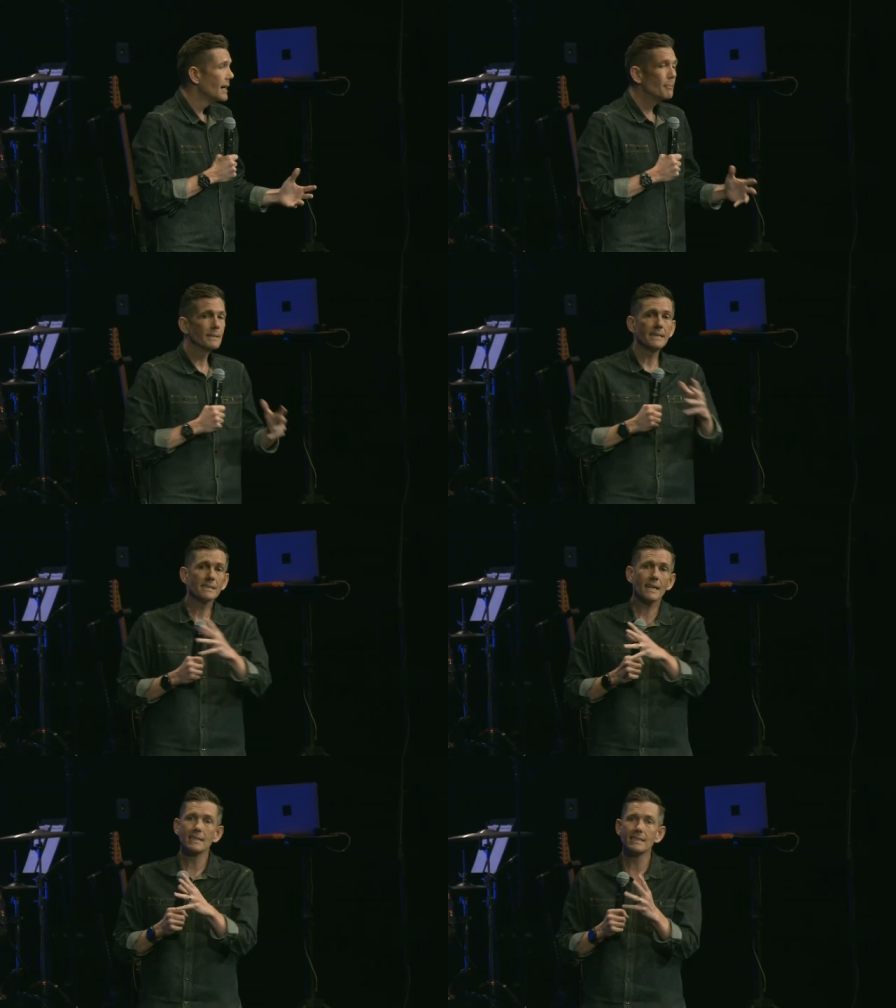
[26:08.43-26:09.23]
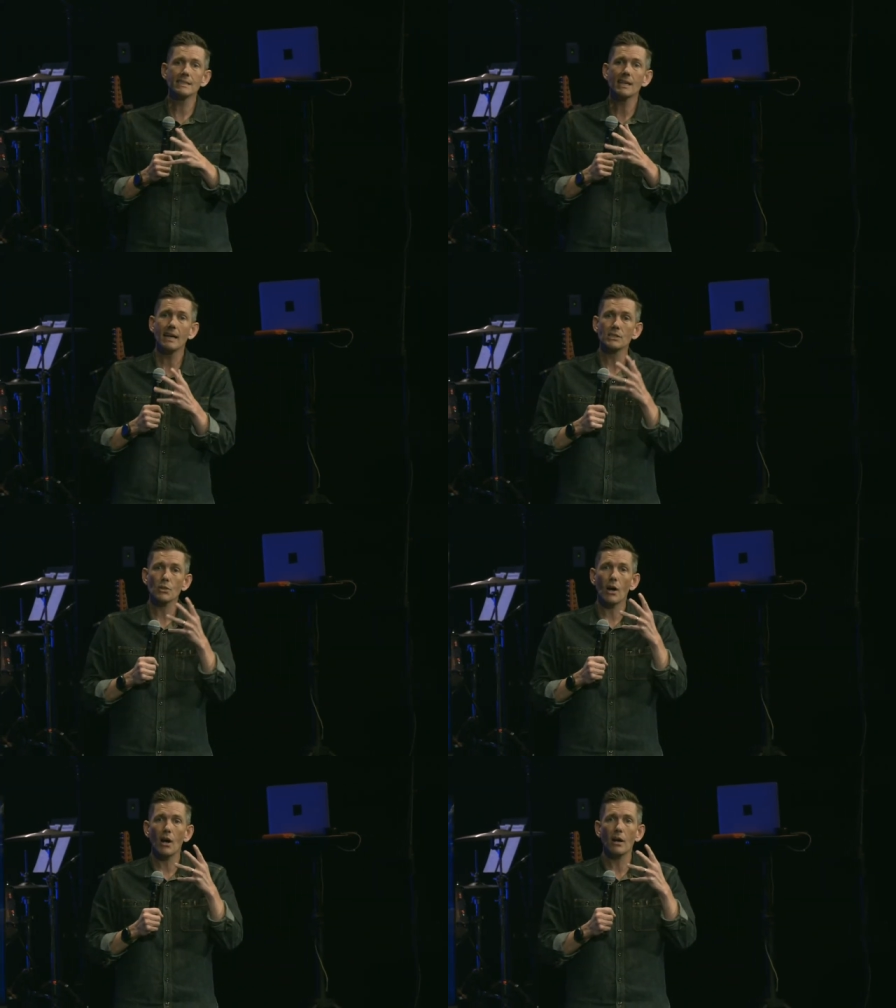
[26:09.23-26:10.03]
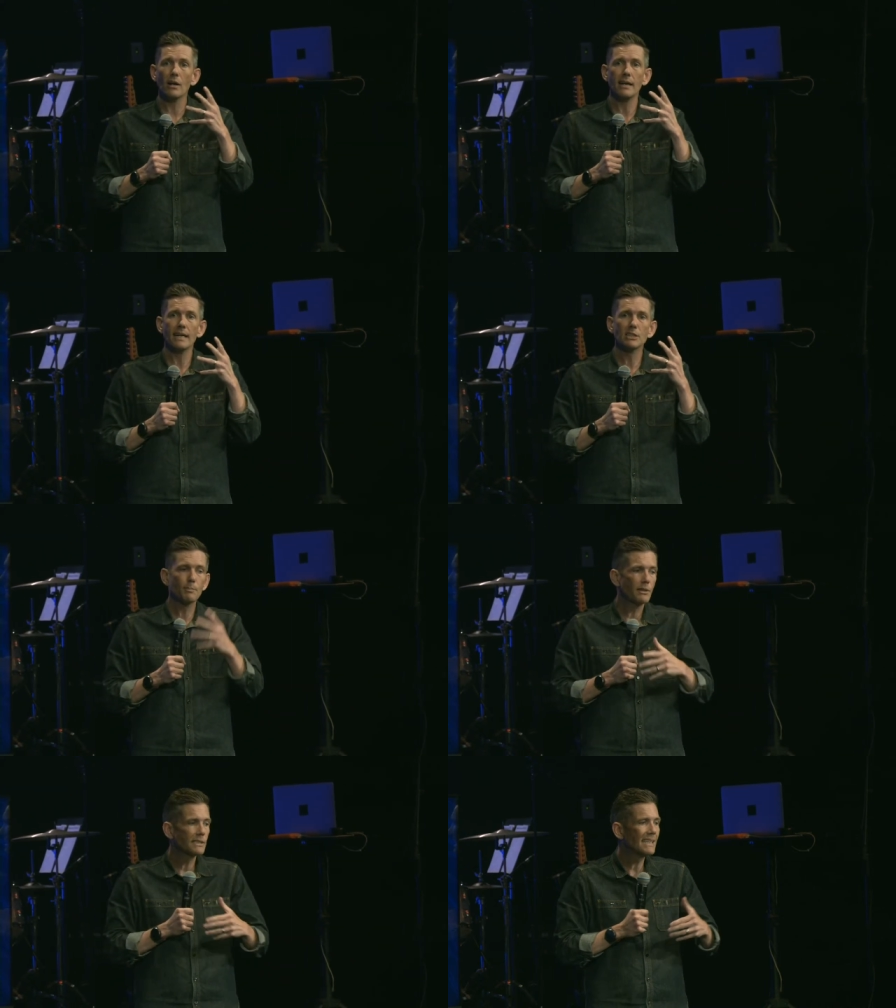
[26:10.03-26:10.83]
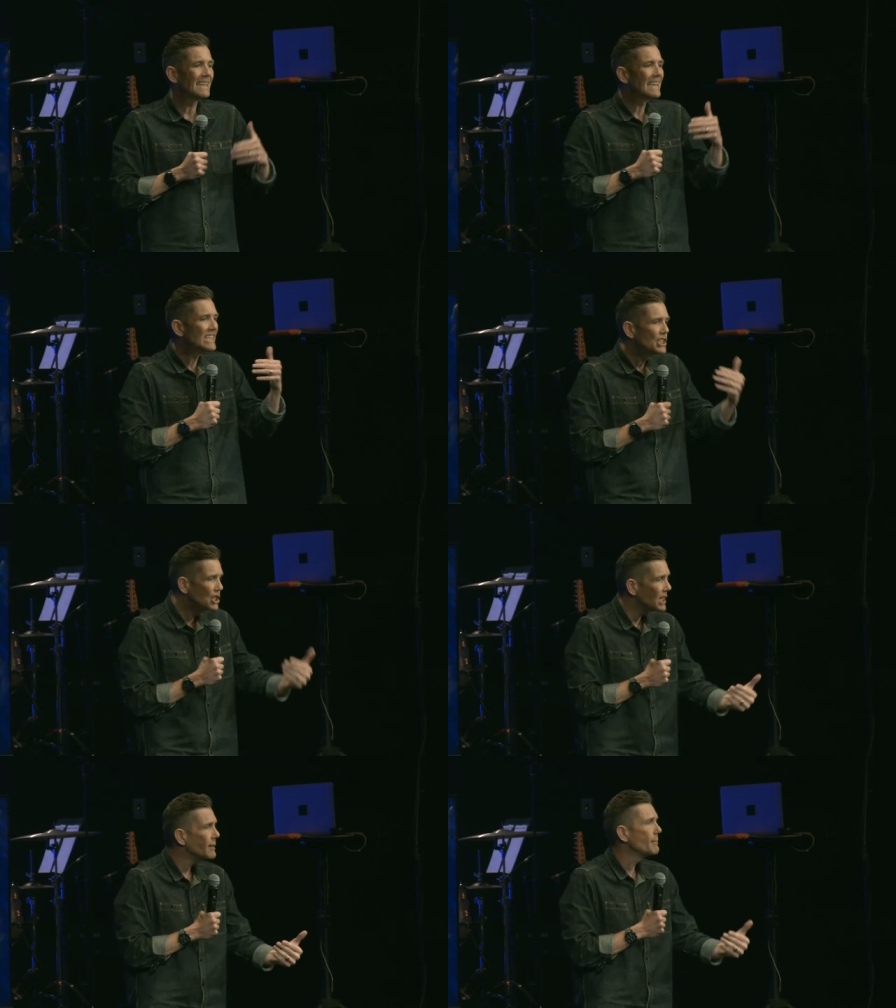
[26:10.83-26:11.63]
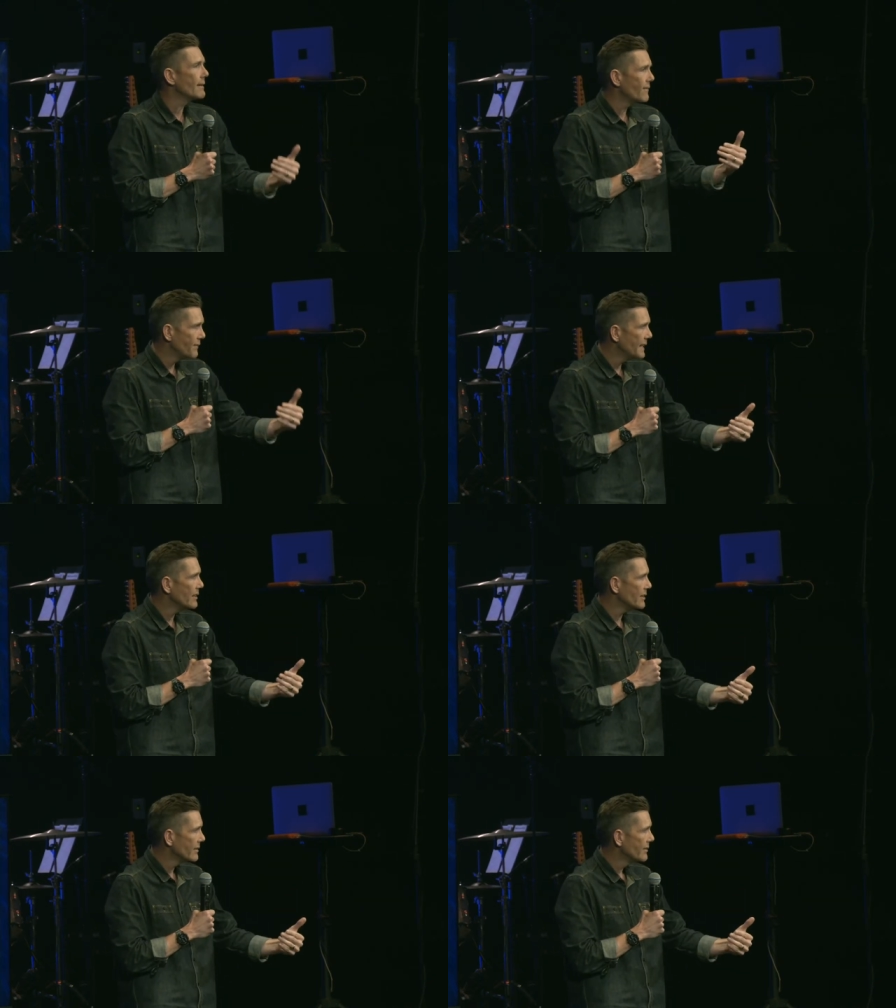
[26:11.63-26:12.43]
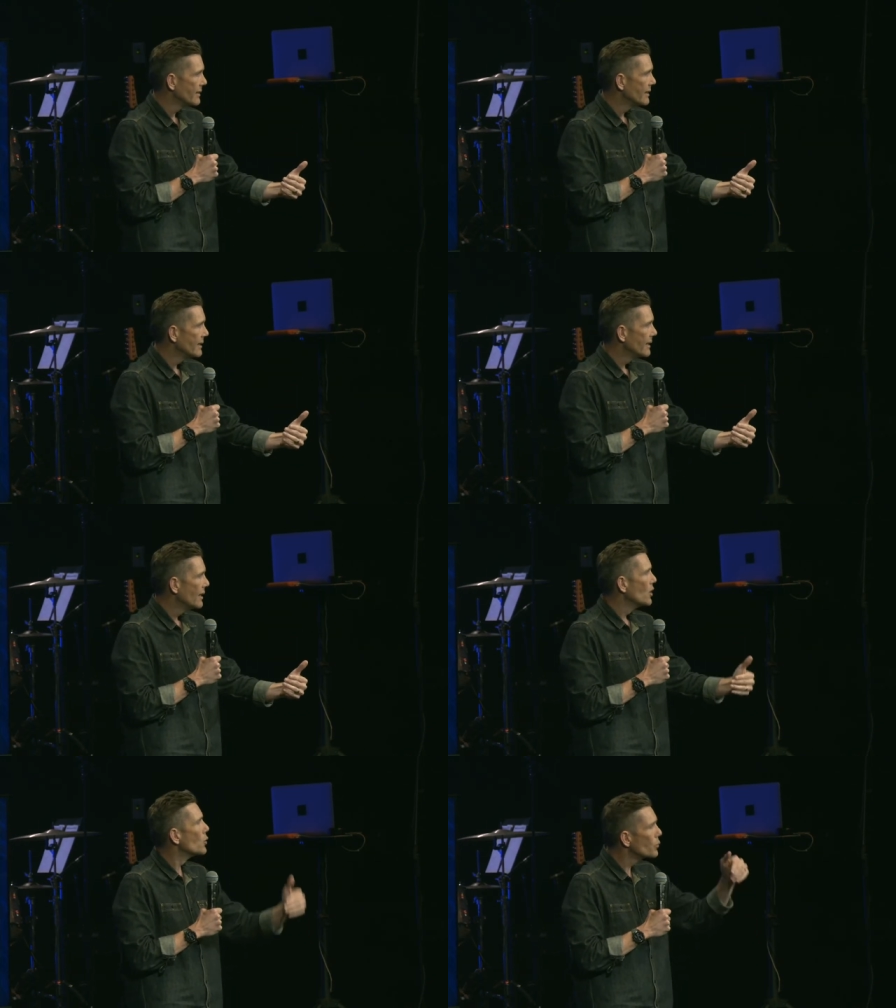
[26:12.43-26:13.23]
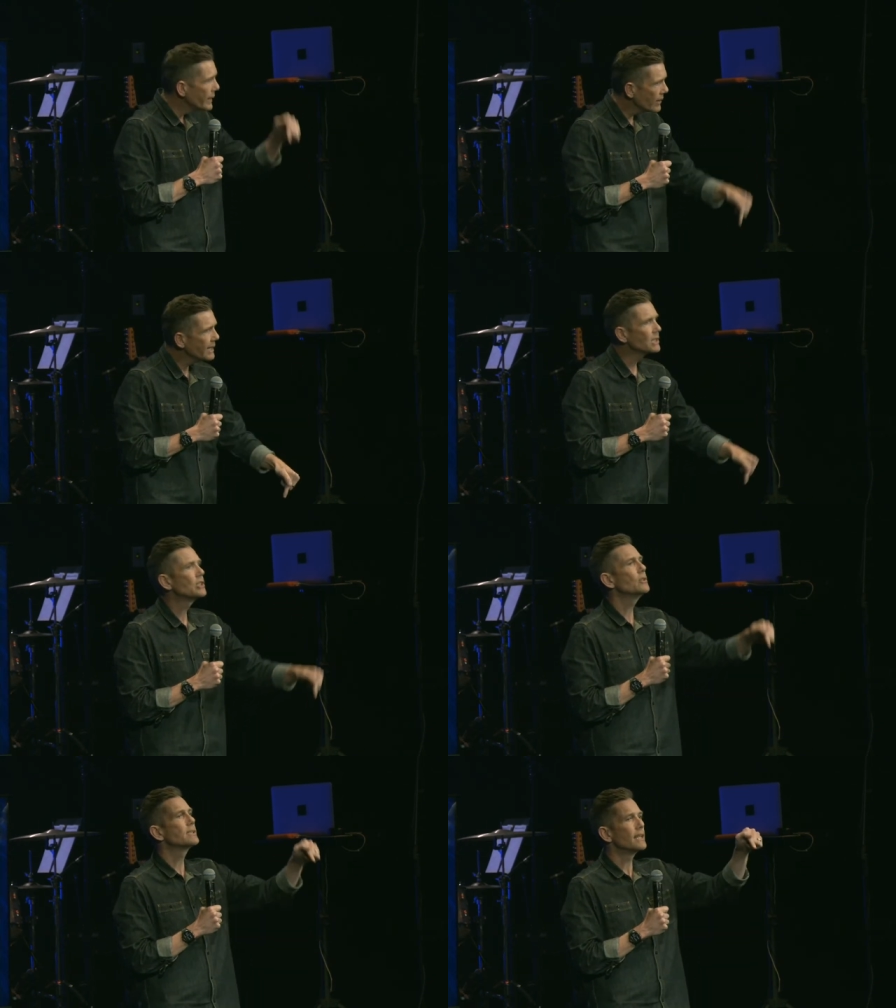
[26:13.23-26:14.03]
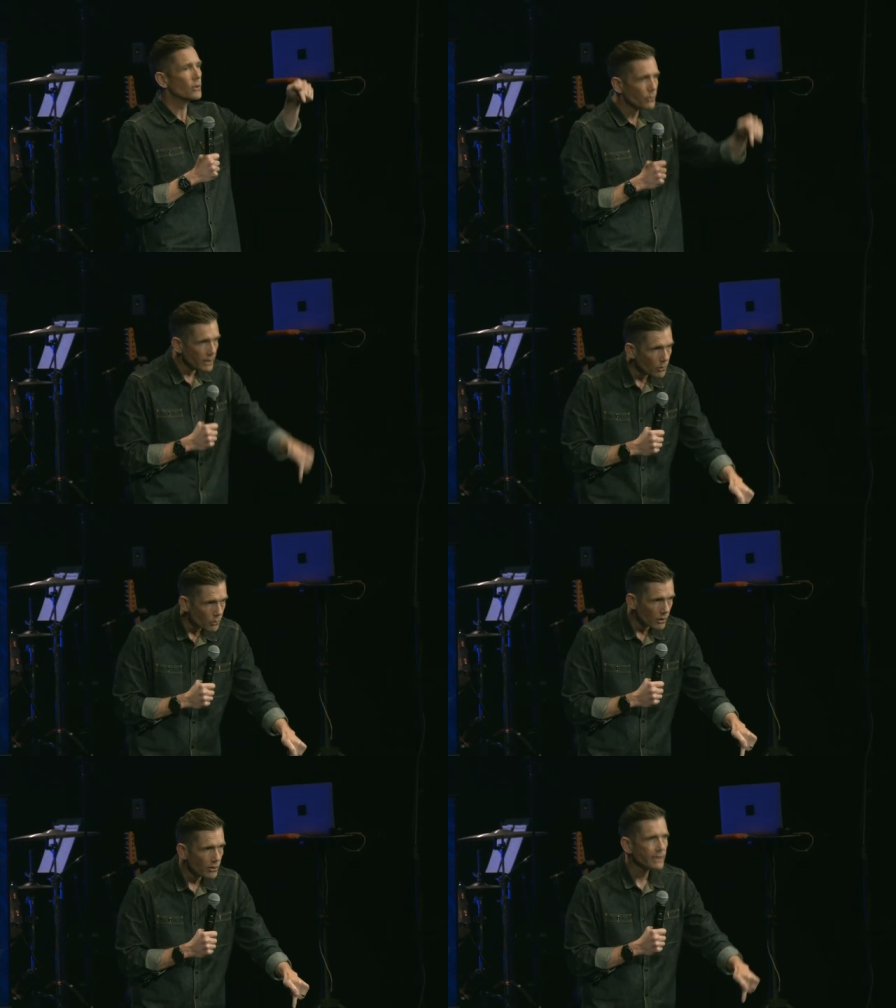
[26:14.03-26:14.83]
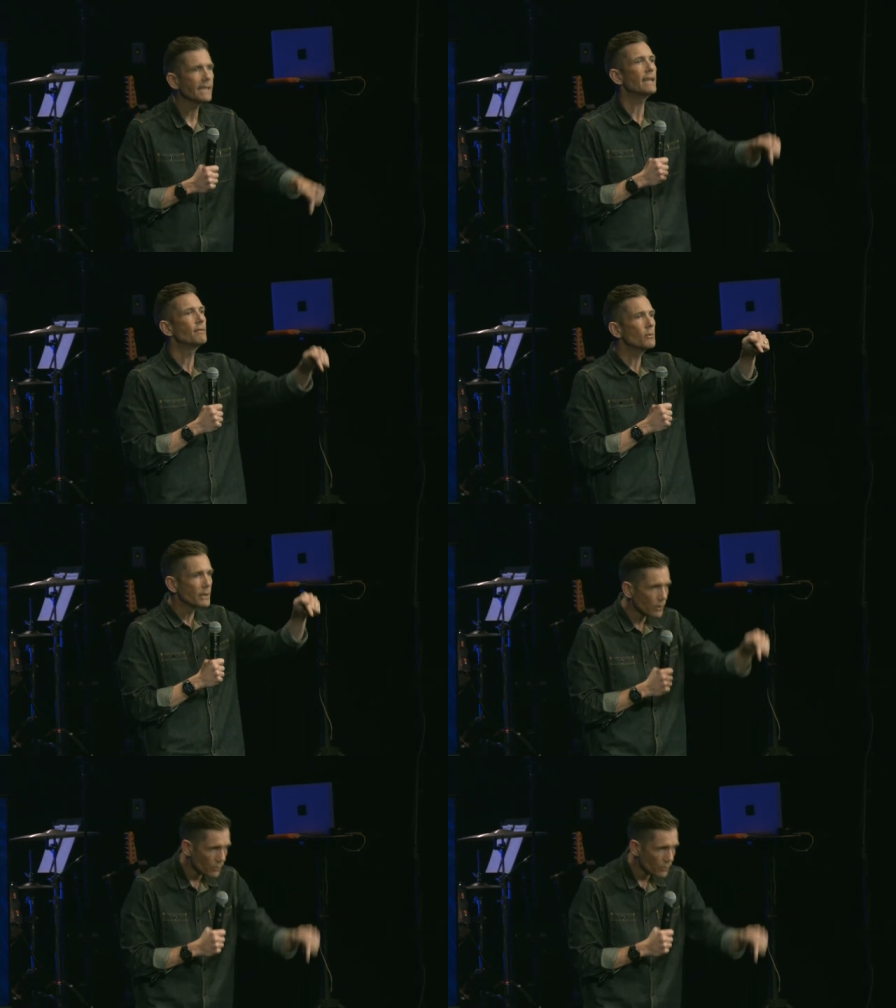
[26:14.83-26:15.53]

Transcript: But these guys, these guys are experiencing legitimate fear, real issues in a real world, even with a